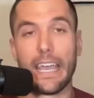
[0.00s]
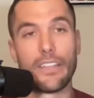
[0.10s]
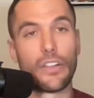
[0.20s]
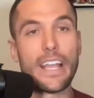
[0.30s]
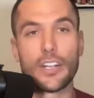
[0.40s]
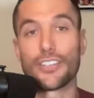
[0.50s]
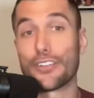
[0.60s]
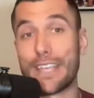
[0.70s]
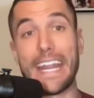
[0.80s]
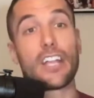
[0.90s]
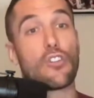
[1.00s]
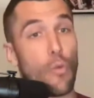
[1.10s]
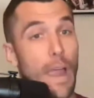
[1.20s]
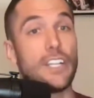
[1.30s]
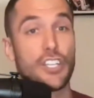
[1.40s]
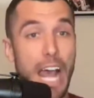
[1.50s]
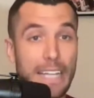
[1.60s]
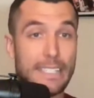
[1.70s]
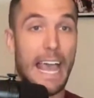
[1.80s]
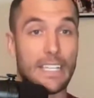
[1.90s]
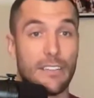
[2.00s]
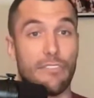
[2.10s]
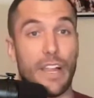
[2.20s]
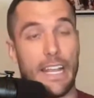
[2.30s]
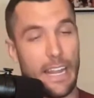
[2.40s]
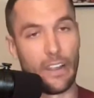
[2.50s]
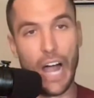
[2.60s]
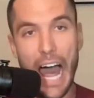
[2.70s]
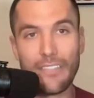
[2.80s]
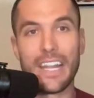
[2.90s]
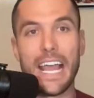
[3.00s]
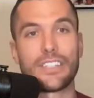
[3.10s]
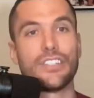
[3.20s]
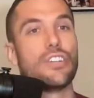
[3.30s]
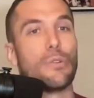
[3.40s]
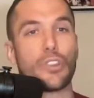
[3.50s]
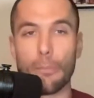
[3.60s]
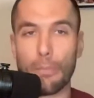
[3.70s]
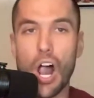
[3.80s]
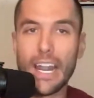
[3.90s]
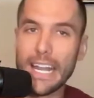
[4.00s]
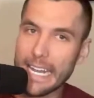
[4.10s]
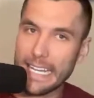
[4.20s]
And the Lakers are getting great shots as of late. And a lot of it has to do with LeBron